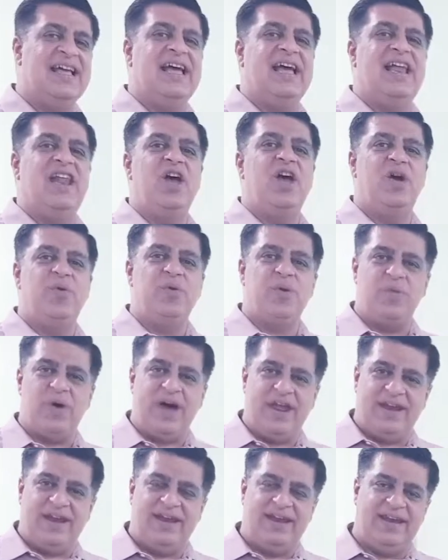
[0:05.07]
Hello
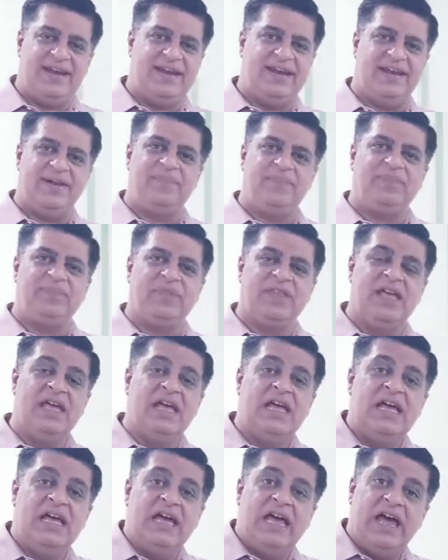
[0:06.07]
everyone.
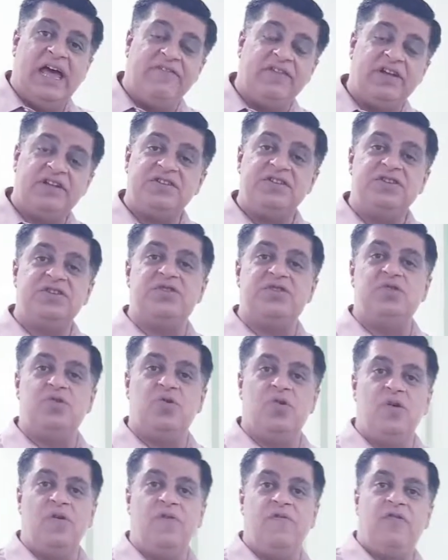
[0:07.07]
Everest is
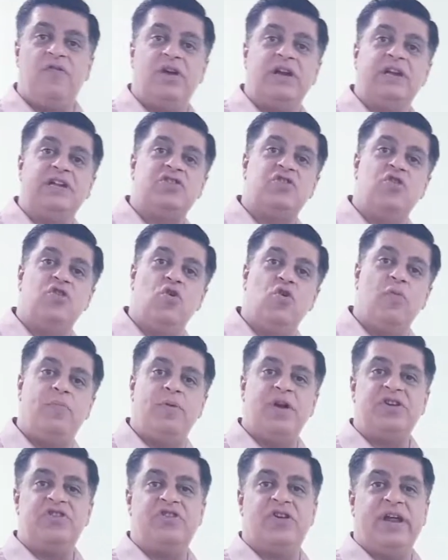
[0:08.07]
known for its low
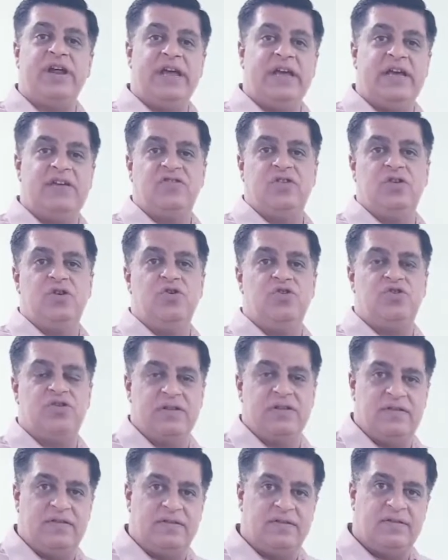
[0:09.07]
pressure air
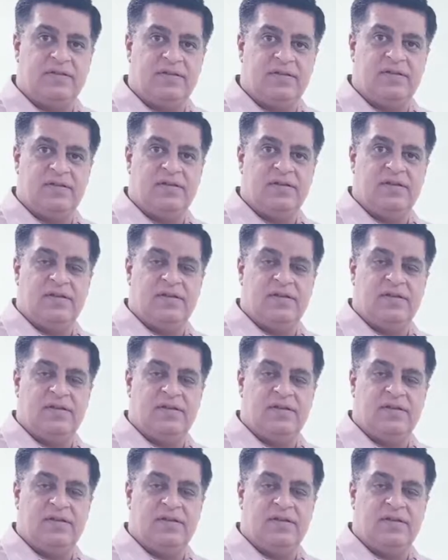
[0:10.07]
solutions.